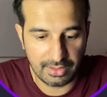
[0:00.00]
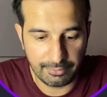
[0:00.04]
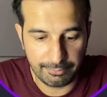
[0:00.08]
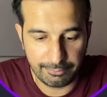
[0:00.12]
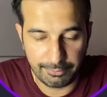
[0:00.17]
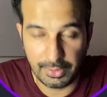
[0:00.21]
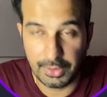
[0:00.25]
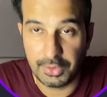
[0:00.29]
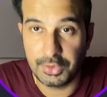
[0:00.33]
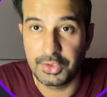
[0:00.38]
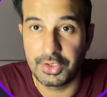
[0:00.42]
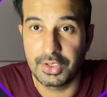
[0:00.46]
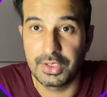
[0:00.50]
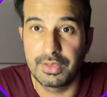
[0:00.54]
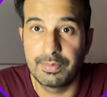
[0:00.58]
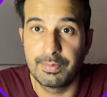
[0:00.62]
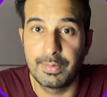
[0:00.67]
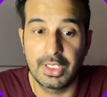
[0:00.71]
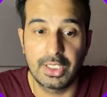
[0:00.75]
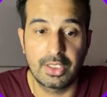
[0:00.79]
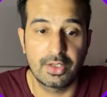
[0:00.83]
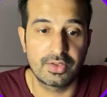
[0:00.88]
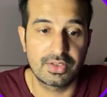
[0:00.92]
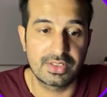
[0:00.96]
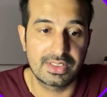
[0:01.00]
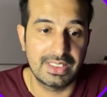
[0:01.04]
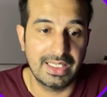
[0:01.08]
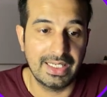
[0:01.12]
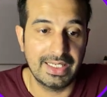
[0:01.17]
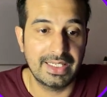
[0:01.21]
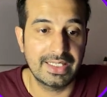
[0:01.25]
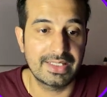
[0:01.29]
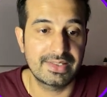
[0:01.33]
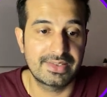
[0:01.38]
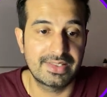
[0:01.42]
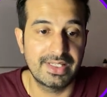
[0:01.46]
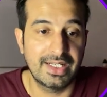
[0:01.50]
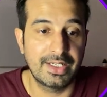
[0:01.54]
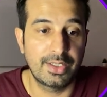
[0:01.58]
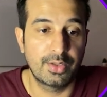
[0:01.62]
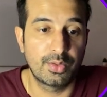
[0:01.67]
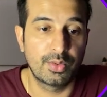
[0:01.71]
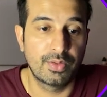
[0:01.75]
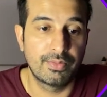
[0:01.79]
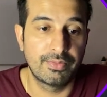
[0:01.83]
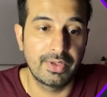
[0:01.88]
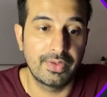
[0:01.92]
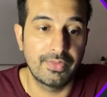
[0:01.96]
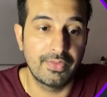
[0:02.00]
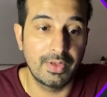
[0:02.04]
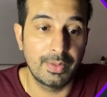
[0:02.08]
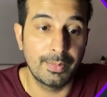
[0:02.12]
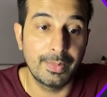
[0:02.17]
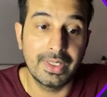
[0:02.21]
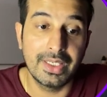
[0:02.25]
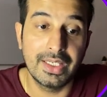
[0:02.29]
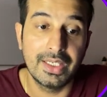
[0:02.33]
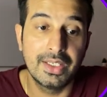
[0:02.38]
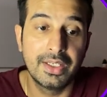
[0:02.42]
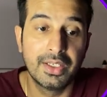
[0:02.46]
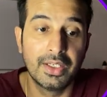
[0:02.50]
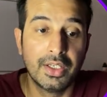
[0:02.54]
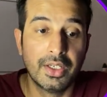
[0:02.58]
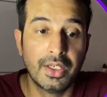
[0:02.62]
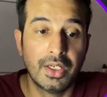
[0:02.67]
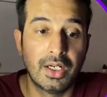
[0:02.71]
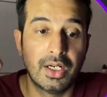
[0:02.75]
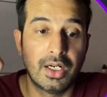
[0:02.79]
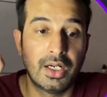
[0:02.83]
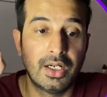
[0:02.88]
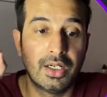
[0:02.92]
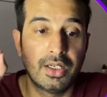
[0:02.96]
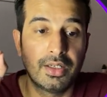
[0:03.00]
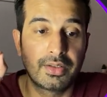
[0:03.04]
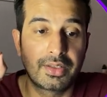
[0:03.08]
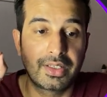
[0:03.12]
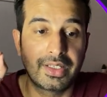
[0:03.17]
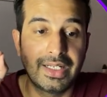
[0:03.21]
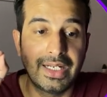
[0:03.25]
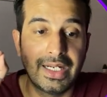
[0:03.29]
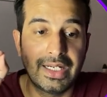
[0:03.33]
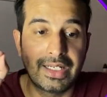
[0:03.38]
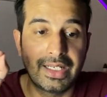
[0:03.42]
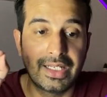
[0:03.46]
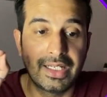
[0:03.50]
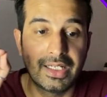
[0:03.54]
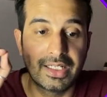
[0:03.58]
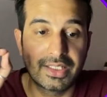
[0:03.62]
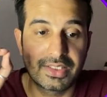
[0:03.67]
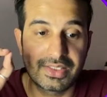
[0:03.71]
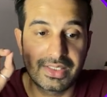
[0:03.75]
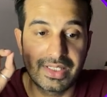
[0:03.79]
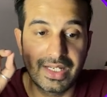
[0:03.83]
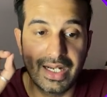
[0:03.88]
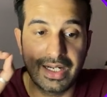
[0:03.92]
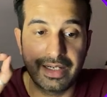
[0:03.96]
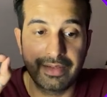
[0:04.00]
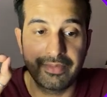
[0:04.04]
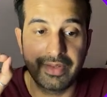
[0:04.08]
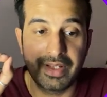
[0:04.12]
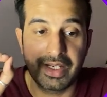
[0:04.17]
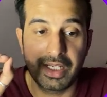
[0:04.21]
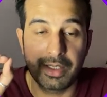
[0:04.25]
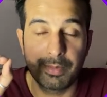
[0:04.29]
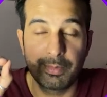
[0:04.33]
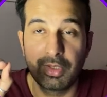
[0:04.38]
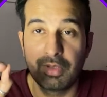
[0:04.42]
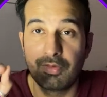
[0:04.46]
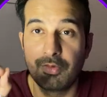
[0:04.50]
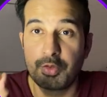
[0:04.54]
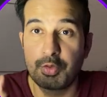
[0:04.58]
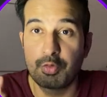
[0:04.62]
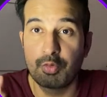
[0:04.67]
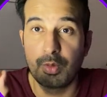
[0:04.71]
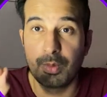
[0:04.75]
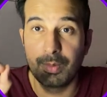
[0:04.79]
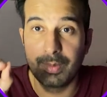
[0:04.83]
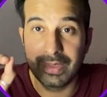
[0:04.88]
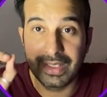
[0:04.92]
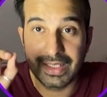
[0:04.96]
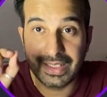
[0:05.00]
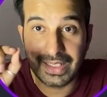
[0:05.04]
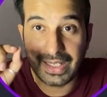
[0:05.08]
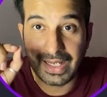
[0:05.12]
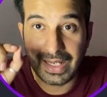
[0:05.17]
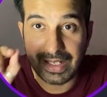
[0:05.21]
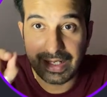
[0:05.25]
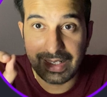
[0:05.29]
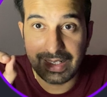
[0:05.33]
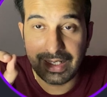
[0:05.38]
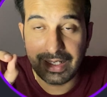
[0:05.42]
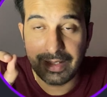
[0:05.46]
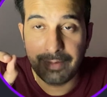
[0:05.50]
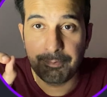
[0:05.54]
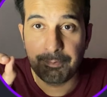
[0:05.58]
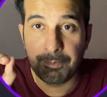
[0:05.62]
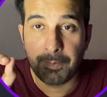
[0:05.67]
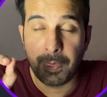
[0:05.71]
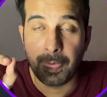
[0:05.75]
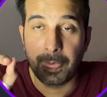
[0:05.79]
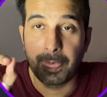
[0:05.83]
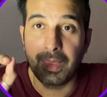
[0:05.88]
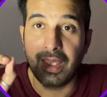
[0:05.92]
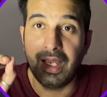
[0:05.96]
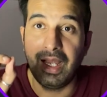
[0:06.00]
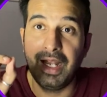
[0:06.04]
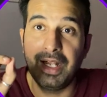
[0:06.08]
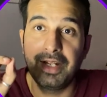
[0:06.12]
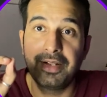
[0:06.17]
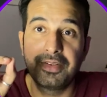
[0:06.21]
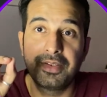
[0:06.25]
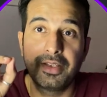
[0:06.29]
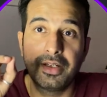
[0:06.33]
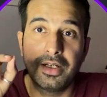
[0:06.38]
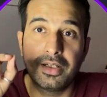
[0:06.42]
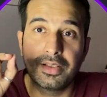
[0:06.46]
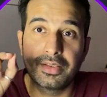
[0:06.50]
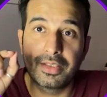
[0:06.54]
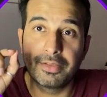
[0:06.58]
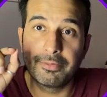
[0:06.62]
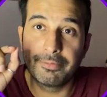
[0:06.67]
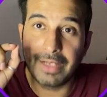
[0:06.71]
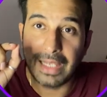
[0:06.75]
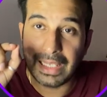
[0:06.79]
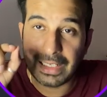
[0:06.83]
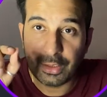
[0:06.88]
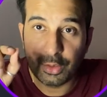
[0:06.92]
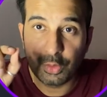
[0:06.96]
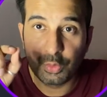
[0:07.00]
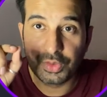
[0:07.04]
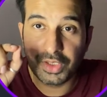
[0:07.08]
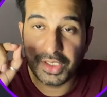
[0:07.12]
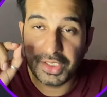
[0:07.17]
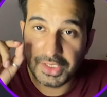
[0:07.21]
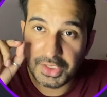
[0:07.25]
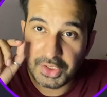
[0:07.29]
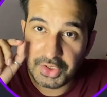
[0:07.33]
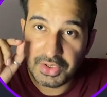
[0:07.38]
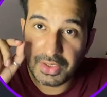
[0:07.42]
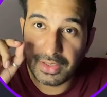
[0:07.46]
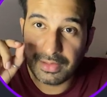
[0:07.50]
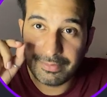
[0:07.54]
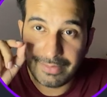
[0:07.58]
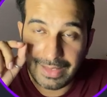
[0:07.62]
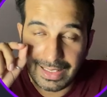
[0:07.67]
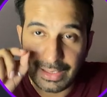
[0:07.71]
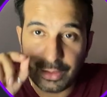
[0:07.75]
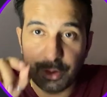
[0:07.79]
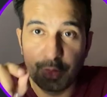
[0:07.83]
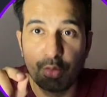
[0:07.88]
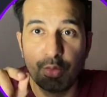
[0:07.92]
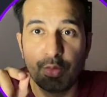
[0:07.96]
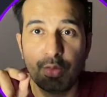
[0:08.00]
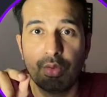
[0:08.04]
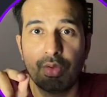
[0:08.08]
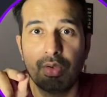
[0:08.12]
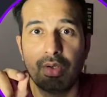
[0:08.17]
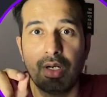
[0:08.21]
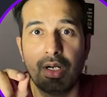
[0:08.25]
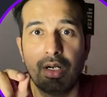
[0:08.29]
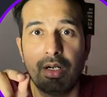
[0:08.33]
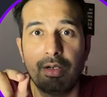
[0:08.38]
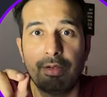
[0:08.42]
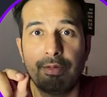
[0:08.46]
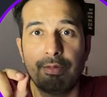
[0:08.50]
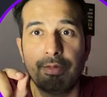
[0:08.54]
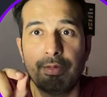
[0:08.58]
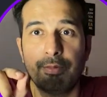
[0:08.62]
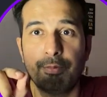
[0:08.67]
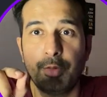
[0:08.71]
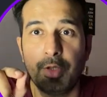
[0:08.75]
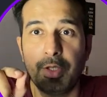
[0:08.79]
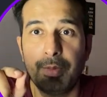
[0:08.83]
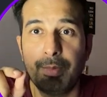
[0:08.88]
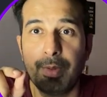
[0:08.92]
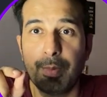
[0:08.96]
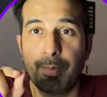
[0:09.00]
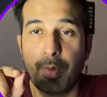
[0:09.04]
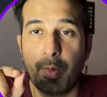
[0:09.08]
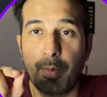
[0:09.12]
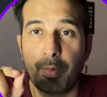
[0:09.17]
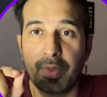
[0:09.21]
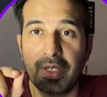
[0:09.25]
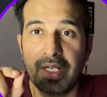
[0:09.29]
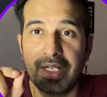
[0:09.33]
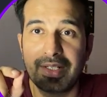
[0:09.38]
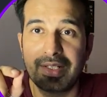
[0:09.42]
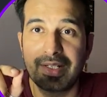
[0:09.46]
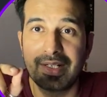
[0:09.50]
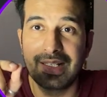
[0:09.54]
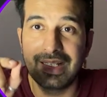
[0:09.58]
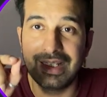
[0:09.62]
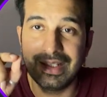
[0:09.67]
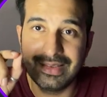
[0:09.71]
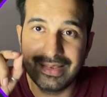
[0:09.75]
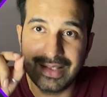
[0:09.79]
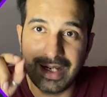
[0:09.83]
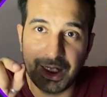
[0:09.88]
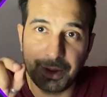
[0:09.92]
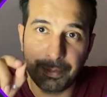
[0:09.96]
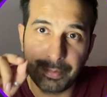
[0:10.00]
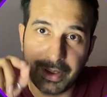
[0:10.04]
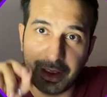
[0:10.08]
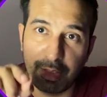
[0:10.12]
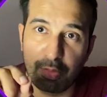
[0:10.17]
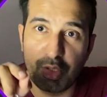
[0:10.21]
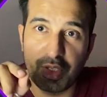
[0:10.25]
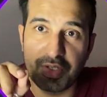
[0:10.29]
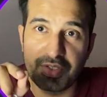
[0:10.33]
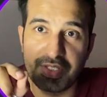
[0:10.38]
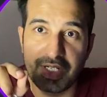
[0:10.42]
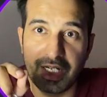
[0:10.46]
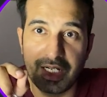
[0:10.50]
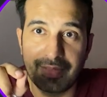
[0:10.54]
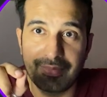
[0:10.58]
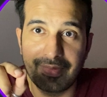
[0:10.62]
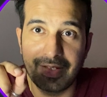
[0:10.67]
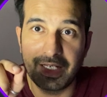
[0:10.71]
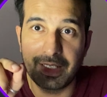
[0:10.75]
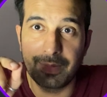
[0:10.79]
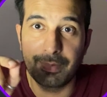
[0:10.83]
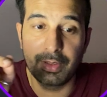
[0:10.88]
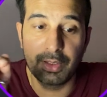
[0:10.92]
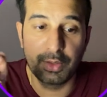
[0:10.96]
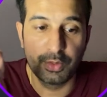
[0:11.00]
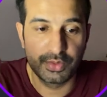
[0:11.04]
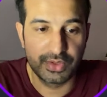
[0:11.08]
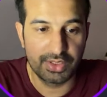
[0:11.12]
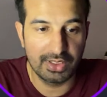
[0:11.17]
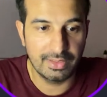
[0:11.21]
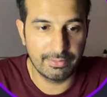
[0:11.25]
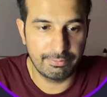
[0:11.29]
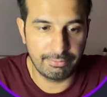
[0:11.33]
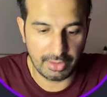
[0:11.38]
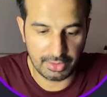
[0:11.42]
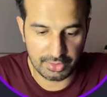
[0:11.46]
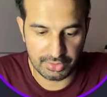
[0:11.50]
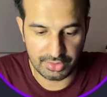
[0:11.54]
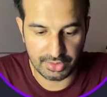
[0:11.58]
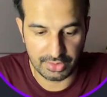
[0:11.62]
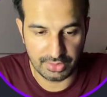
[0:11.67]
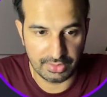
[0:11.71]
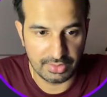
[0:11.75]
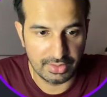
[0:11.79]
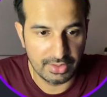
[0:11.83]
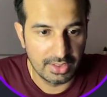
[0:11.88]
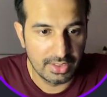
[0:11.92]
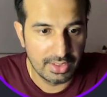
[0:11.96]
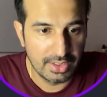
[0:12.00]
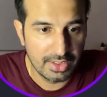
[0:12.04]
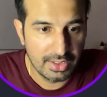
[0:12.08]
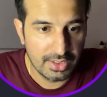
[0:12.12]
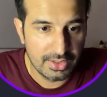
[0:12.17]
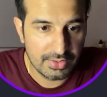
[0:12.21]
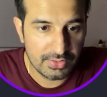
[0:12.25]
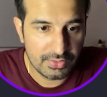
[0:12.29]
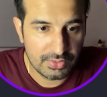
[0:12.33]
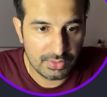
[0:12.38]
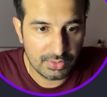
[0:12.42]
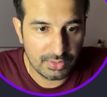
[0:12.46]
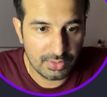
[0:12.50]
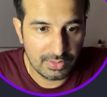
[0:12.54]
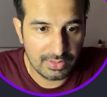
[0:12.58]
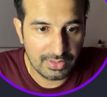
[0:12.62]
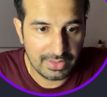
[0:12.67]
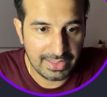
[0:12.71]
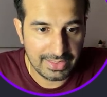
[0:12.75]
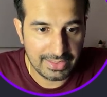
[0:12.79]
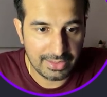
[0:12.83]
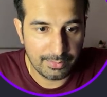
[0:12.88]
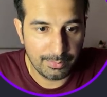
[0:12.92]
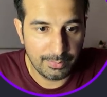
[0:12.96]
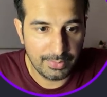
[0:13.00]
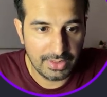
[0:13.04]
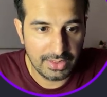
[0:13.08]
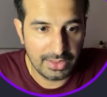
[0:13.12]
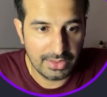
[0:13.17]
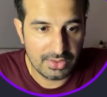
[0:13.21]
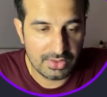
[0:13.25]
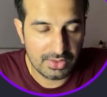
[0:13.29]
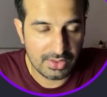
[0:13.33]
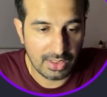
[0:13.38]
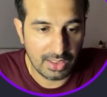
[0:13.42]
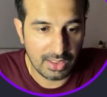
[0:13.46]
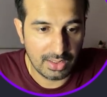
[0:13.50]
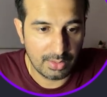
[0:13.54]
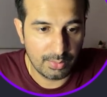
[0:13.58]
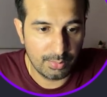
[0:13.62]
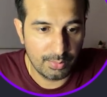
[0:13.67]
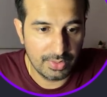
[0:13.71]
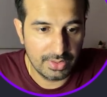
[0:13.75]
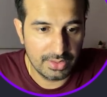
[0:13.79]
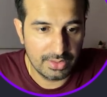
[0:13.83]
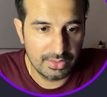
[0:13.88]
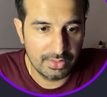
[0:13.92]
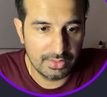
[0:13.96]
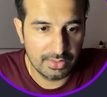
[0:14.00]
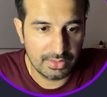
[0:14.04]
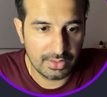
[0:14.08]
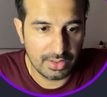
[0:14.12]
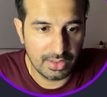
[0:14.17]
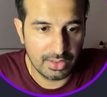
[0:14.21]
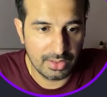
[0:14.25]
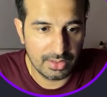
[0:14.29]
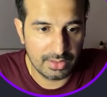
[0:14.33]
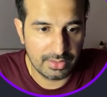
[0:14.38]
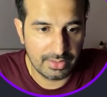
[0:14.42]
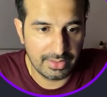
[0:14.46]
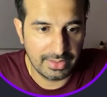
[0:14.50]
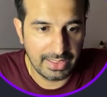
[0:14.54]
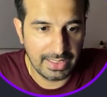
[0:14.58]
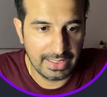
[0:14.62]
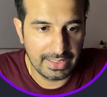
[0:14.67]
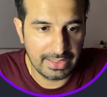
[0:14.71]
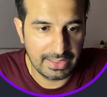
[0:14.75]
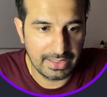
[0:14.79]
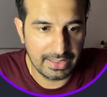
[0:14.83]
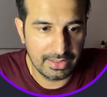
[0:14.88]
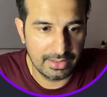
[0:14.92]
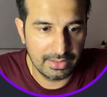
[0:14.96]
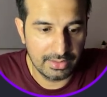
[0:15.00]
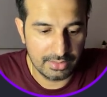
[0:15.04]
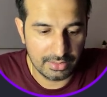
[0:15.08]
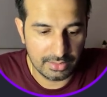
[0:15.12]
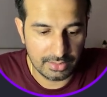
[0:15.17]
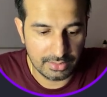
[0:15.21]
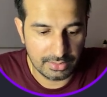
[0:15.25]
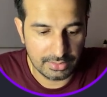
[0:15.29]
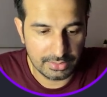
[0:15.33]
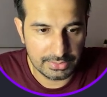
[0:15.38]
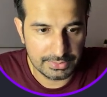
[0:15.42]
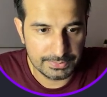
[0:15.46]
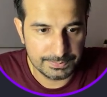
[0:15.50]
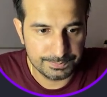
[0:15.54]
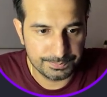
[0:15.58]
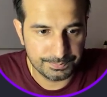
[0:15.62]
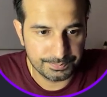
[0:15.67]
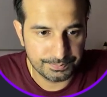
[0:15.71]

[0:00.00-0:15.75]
a function because like I said, you know, we will be uh, creating a state variable, which will be an array and the value, the initial value uh, will be populated in that particular state variable using a functions. So let me start with uh, creating a